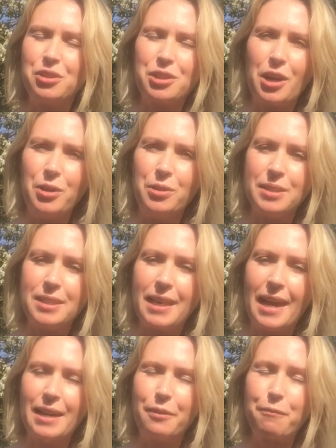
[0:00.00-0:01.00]
showed
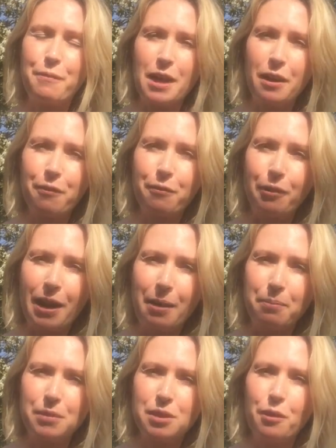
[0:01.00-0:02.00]
that 5
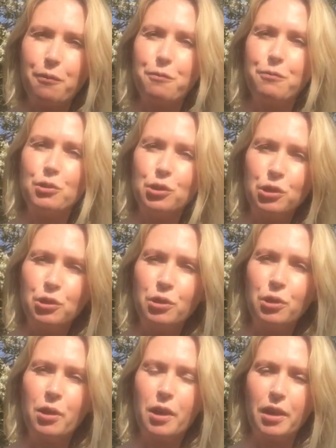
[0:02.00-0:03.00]
grams of
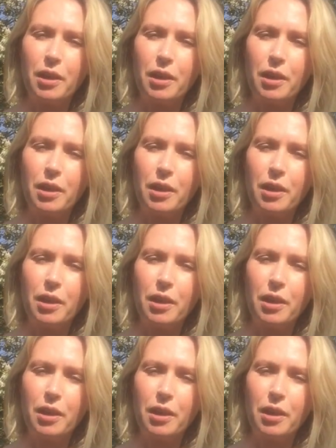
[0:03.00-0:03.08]
raw